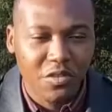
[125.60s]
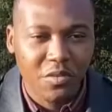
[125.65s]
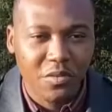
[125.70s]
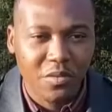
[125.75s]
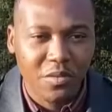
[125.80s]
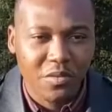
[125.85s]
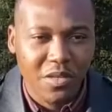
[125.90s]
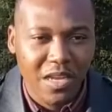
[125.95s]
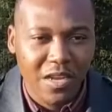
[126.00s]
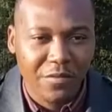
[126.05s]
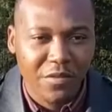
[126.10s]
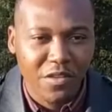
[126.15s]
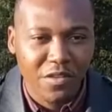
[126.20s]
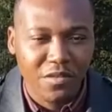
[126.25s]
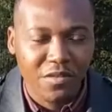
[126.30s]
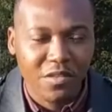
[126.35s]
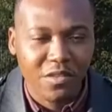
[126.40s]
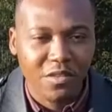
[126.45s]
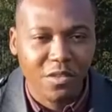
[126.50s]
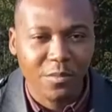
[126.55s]
to having
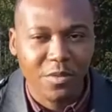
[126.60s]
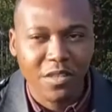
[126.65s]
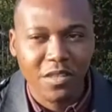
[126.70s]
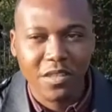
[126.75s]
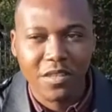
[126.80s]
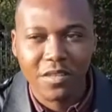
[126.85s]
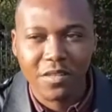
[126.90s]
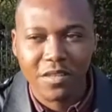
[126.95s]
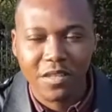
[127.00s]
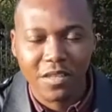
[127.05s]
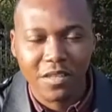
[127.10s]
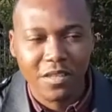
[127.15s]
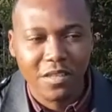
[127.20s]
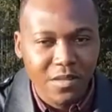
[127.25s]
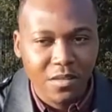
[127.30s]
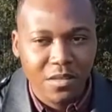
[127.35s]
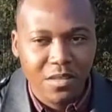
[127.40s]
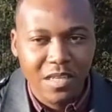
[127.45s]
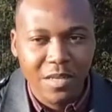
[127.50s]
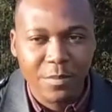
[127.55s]
something in there,
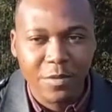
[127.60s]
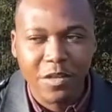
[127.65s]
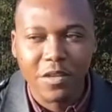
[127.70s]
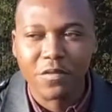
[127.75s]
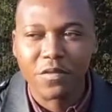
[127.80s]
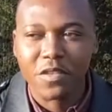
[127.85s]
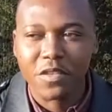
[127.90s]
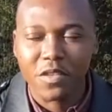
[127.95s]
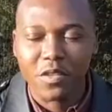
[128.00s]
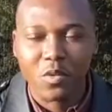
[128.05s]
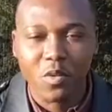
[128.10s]
and I believe this is